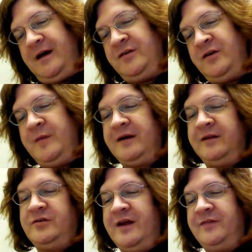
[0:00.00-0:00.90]
I turned
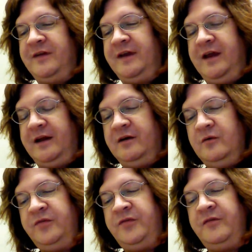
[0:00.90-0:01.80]
back to the Transit King.
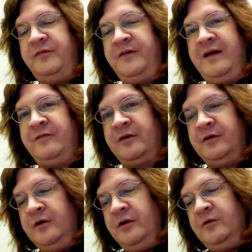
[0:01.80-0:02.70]
What's the
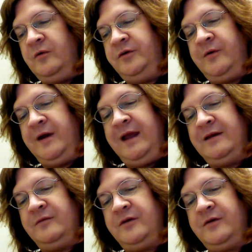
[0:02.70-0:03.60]
favor? What do I
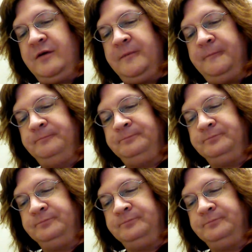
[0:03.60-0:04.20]
get in return?